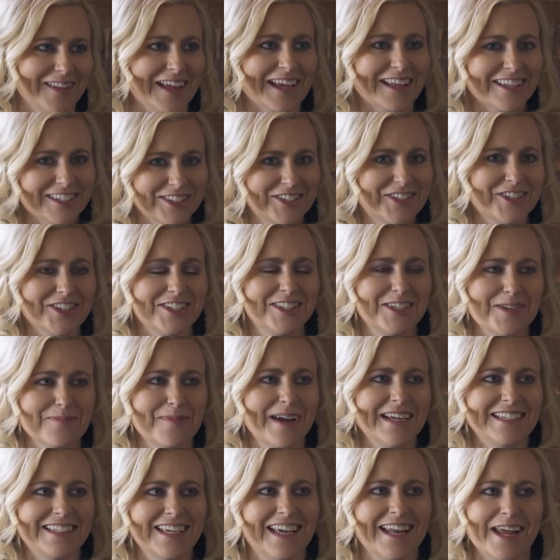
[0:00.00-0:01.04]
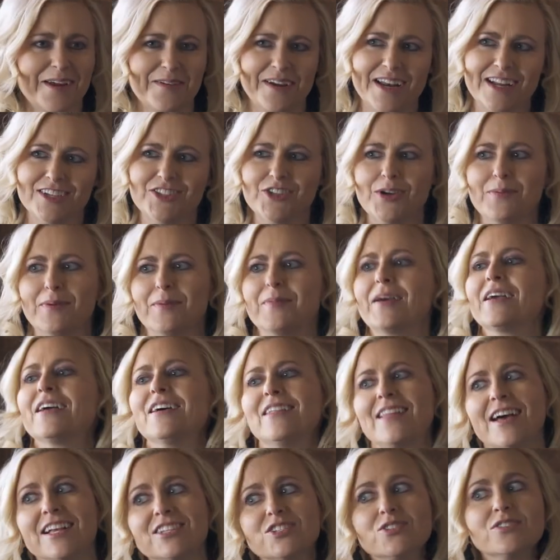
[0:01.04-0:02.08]
Like, it's just in my DNA, right? I show up, I'm like,
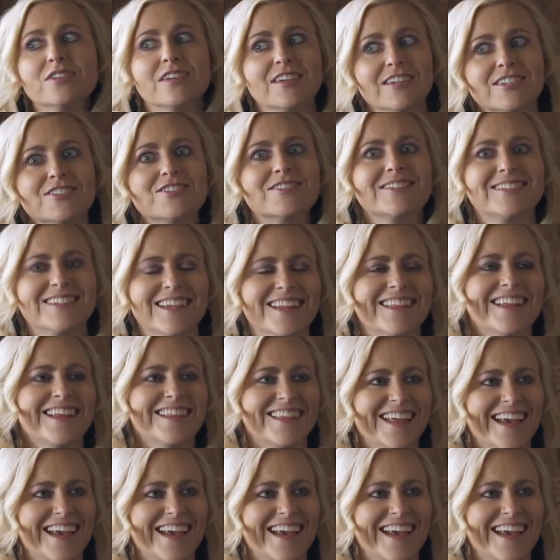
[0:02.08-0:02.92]
oh, that's really interesting that